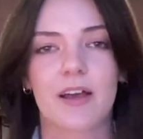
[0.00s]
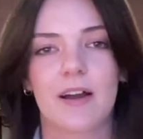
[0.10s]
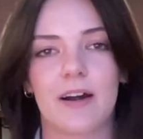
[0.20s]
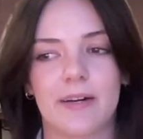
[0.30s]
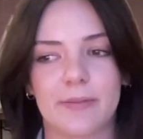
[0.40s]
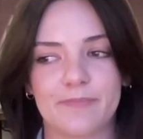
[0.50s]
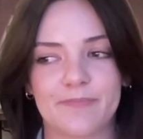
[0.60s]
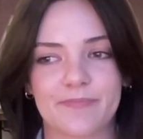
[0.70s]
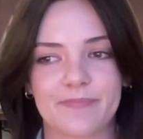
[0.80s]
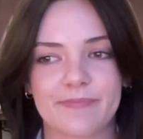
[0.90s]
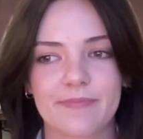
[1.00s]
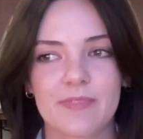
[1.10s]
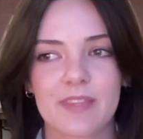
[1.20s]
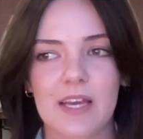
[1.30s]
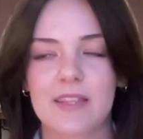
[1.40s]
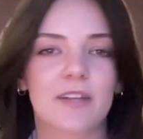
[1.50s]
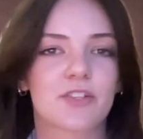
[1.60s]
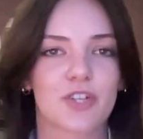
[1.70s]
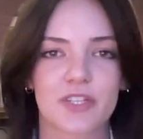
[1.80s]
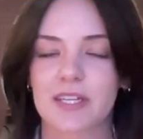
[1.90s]
And
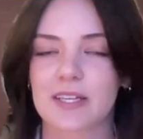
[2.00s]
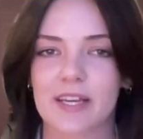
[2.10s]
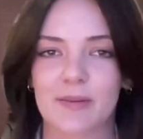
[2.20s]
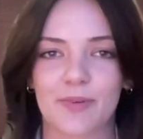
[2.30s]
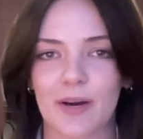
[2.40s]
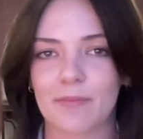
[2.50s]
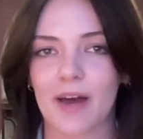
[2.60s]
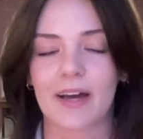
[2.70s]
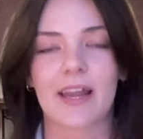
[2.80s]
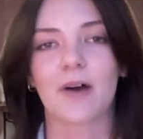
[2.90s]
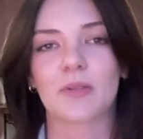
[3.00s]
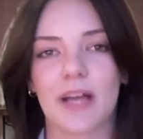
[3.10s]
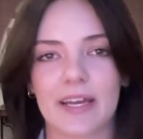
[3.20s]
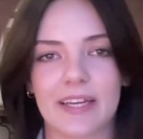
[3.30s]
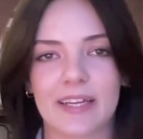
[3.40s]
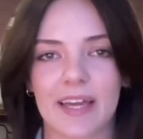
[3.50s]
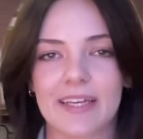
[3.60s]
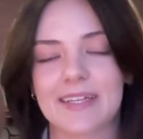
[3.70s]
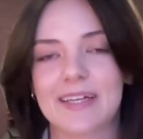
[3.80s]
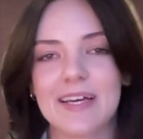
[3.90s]
that's just an example. I'm not outlining
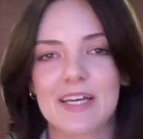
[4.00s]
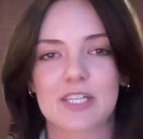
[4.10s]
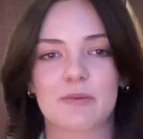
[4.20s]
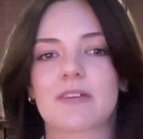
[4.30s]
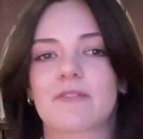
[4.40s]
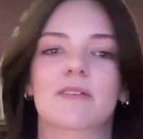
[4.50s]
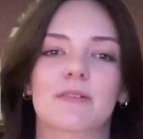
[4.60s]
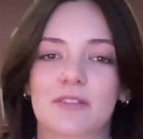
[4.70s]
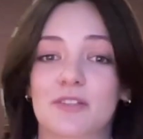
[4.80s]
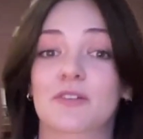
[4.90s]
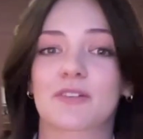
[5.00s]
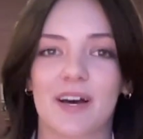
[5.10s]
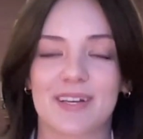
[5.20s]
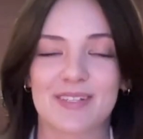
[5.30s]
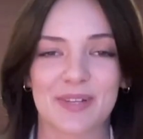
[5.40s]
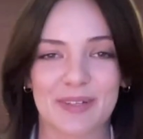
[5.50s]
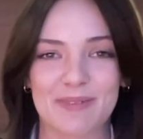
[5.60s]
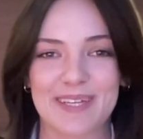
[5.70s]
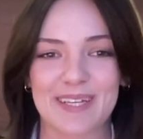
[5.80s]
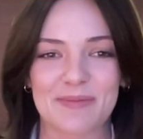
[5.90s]
any specific
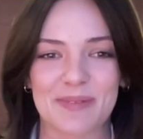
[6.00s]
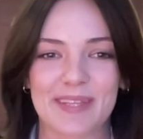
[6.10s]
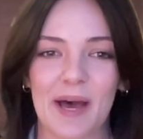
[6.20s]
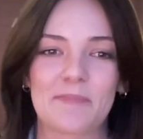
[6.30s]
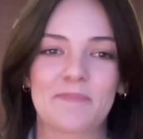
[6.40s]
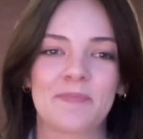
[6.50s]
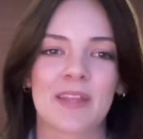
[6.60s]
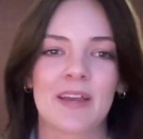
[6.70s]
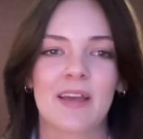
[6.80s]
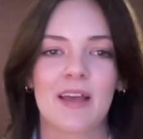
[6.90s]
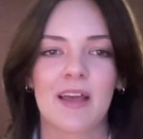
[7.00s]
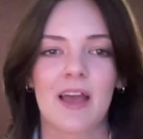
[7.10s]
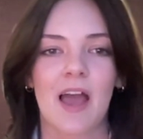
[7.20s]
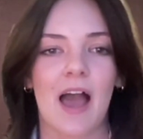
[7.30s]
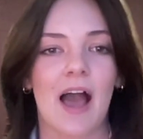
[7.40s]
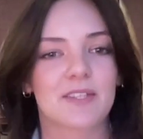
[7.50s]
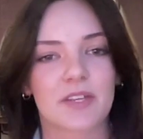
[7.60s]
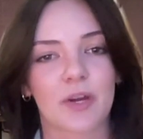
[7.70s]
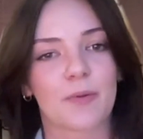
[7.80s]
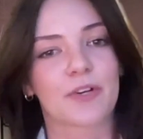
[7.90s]
circumstance with that. As the
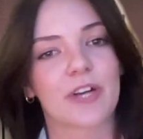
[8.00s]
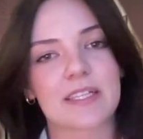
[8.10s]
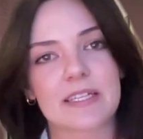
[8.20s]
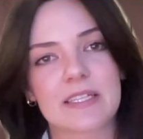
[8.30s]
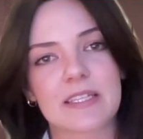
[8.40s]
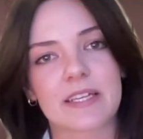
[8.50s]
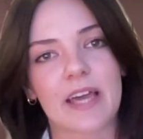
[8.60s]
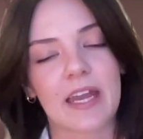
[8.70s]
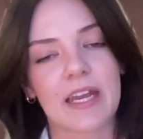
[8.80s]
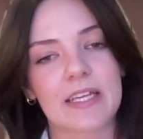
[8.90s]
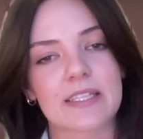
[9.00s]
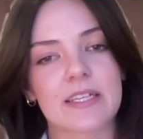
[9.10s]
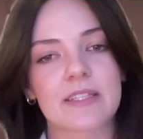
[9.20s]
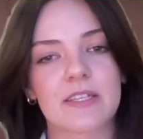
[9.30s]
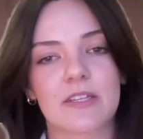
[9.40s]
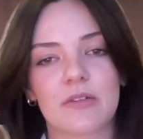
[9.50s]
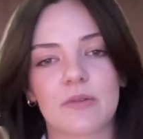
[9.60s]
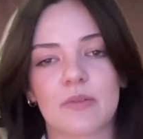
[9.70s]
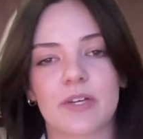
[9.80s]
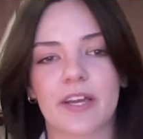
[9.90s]
year progresses, the candidates
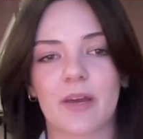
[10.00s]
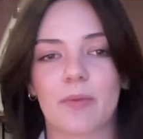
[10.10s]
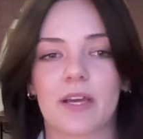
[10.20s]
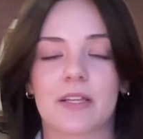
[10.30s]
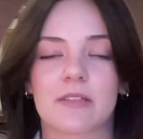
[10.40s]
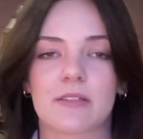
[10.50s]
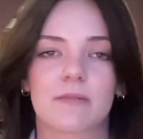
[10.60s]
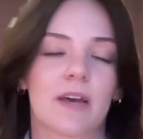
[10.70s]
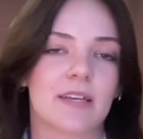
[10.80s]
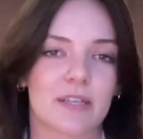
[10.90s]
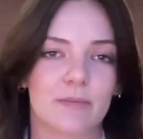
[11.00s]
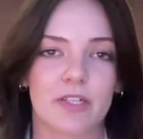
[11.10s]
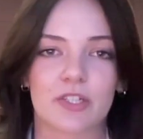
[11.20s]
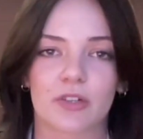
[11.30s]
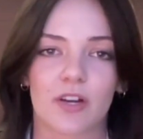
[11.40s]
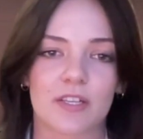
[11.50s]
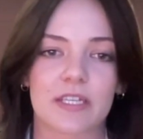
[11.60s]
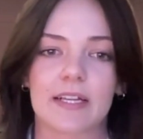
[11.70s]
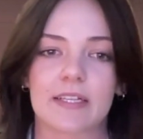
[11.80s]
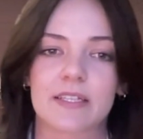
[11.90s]
continue their campaigns, as I mentioned, across the
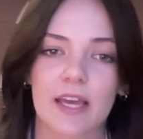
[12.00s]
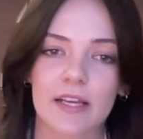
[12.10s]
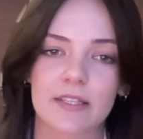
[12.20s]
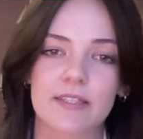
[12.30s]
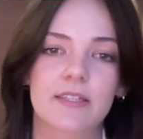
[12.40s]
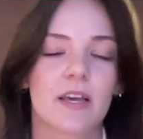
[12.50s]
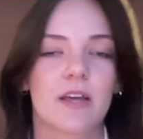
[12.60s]
United States.